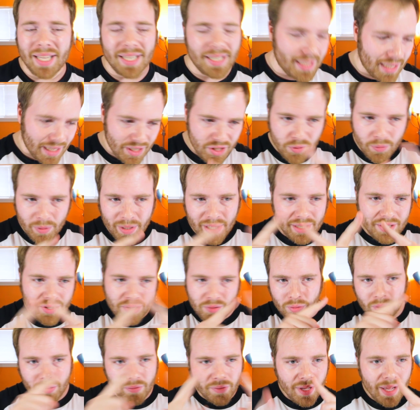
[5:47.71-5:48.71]
It's not doing any
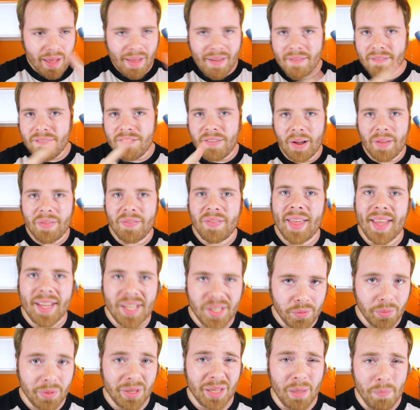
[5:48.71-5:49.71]
sort of fun
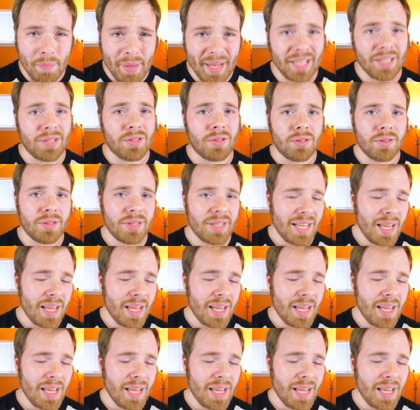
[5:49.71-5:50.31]
things with the pixels.